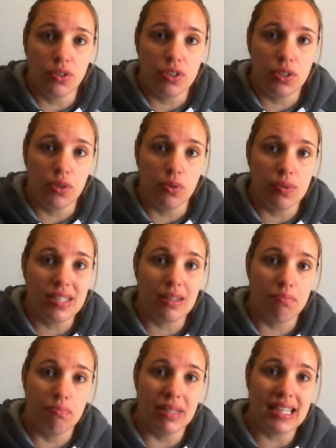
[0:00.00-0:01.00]
to
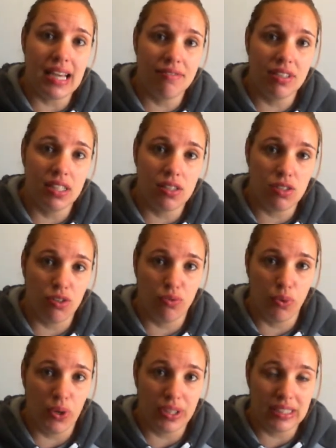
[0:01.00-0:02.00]
submit evidence of
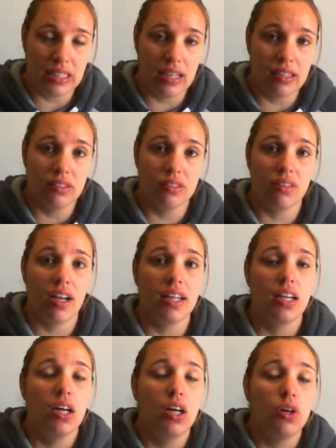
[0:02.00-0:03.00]
work done, right?
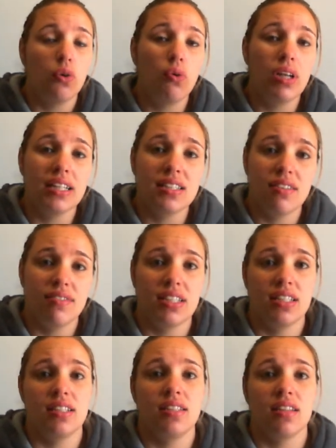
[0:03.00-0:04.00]
All
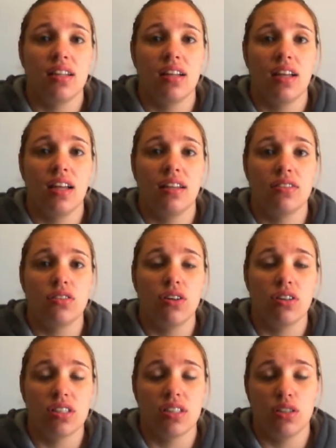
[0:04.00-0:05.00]
activities and
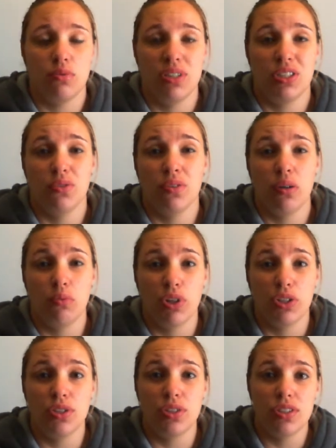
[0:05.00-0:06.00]
tasks that we do, I
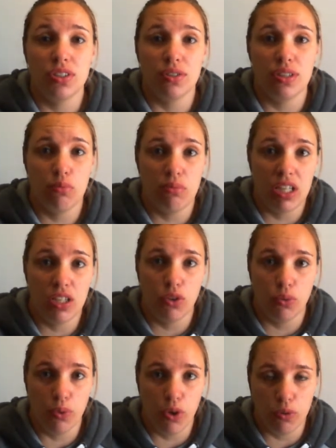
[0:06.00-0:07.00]
want you to do them in
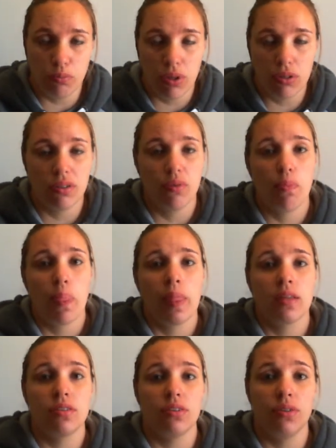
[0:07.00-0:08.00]
your workbook.
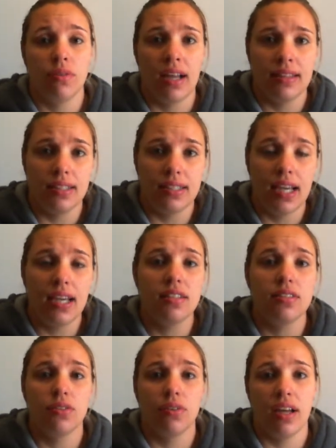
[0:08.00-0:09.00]
So you write the
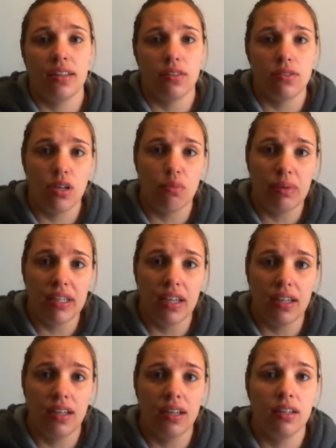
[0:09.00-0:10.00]
date, you write the topic
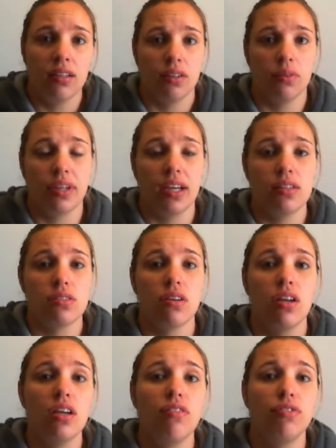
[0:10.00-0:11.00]
heading. Okay, so
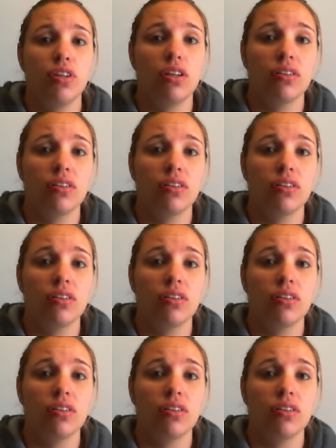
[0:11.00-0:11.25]
if you